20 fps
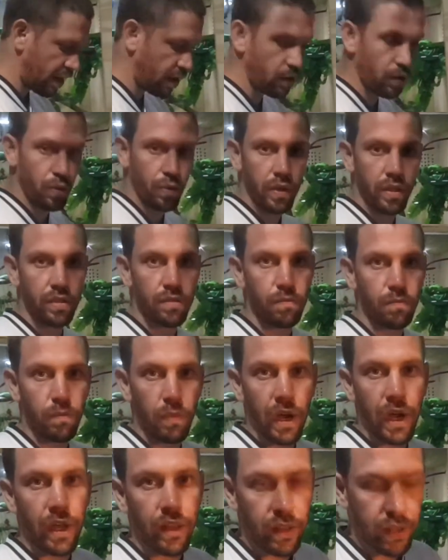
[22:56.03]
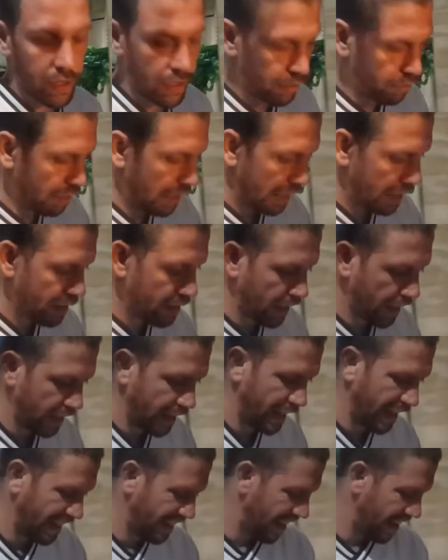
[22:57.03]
don't always bite and release like that.